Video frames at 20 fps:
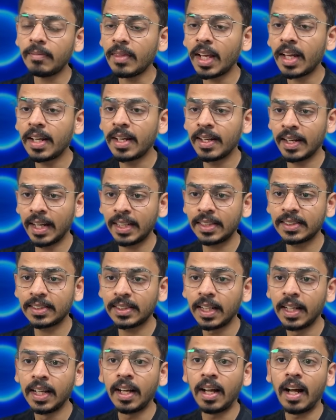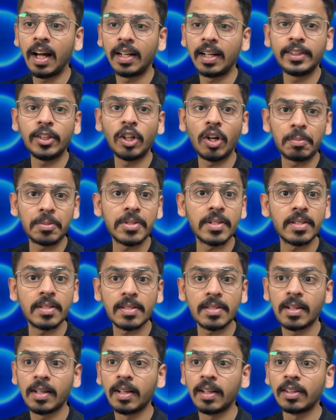Next are the
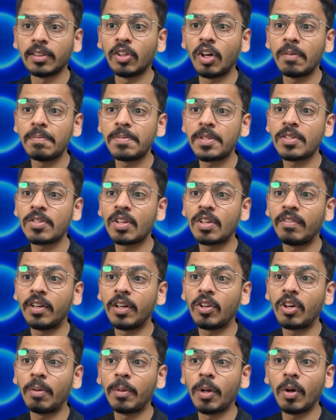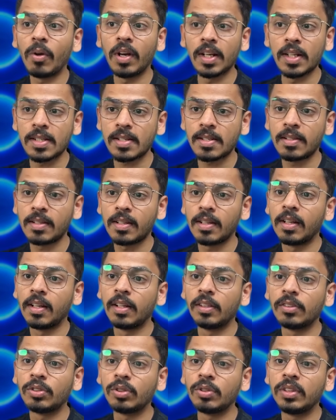options. The options of a drop-down list.
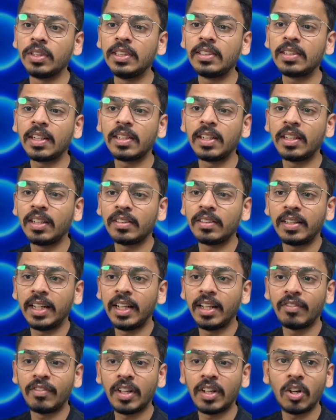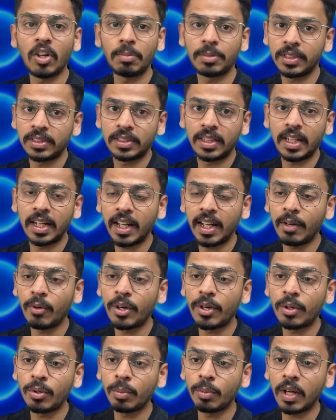So these are the three different options that I
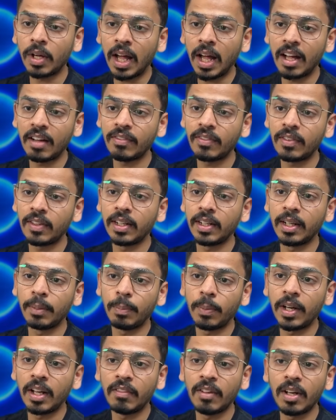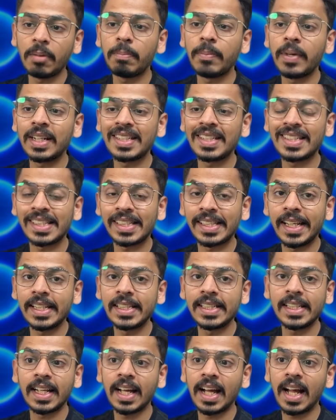want to have: development,
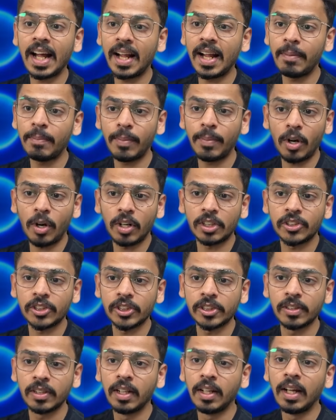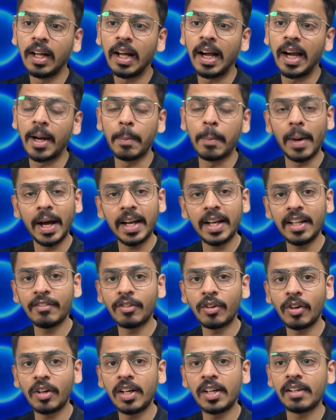staging, and production. And by
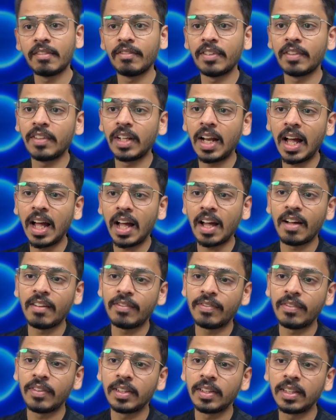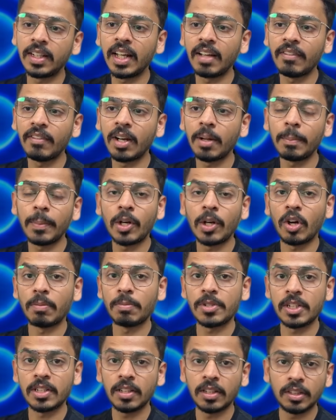default, we will have the development
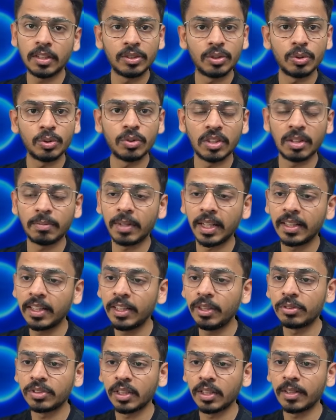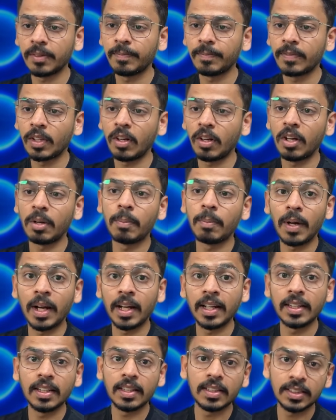option chosen by the user or by
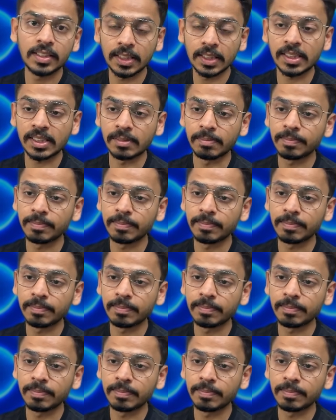the system.